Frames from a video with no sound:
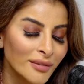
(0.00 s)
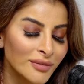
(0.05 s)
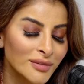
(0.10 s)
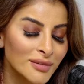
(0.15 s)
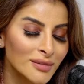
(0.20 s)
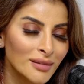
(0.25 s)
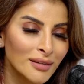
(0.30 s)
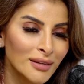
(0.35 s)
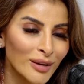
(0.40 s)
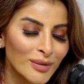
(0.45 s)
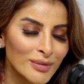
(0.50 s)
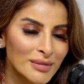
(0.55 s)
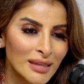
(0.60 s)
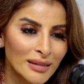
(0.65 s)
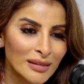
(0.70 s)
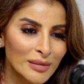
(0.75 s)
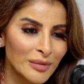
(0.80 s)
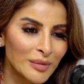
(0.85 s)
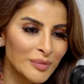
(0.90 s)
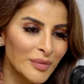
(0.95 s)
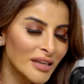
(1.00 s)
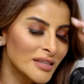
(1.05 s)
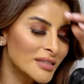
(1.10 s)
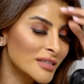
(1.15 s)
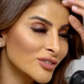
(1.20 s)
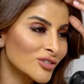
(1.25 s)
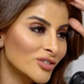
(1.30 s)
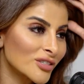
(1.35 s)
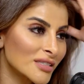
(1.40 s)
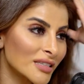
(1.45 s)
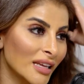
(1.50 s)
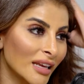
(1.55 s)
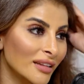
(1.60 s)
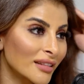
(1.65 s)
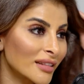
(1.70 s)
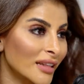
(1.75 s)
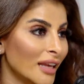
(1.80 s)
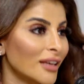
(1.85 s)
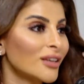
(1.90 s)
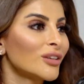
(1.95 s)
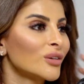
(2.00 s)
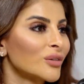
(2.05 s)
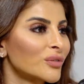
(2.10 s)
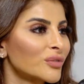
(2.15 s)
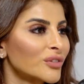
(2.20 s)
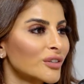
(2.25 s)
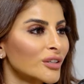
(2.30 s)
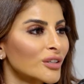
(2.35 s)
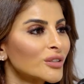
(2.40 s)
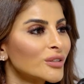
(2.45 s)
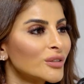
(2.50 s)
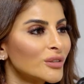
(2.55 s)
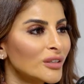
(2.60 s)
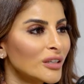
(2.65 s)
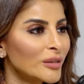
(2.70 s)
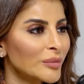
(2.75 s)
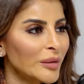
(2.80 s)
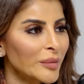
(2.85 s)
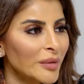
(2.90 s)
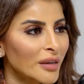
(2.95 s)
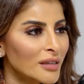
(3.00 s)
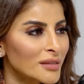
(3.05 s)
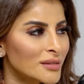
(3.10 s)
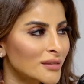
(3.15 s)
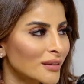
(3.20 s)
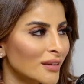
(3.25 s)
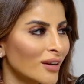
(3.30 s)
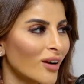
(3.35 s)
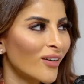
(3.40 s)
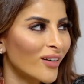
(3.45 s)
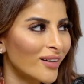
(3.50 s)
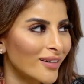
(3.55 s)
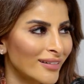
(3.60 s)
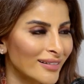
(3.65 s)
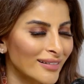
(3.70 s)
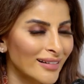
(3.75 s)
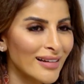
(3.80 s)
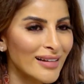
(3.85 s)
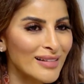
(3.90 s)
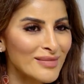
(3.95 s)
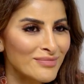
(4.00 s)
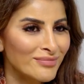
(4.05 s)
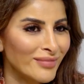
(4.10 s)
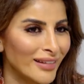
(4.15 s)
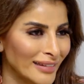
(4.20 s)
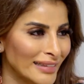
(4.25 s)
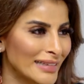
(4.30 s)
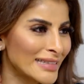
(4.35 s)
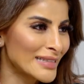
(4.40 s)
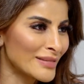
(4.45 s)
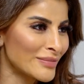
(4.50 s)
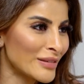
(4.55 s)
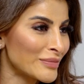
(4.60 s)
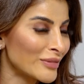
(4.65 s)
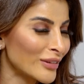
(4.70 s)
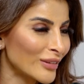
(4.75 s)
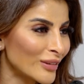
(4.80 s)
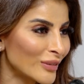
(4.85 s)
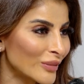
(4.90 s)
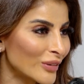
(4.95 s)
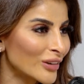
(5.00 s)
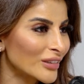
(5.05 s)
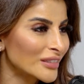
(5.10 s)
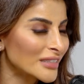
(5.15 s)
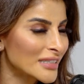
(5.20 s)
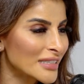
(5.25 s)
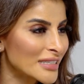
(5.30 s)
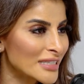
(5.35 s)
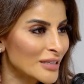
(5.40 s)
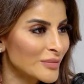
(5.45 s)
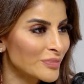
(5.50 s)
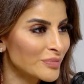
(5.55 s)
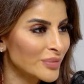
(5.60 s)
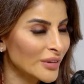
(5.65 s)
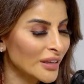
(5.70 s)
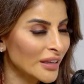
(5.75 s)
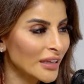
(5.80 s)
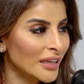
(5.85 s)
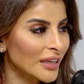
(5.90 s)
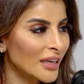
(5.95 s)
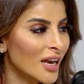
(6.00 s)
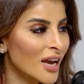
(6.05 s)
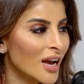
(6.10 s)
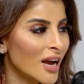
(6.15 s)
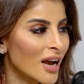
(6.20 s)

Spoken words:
even, sent them a message just saying thank you for including me, because there are millions of people in the world, and to be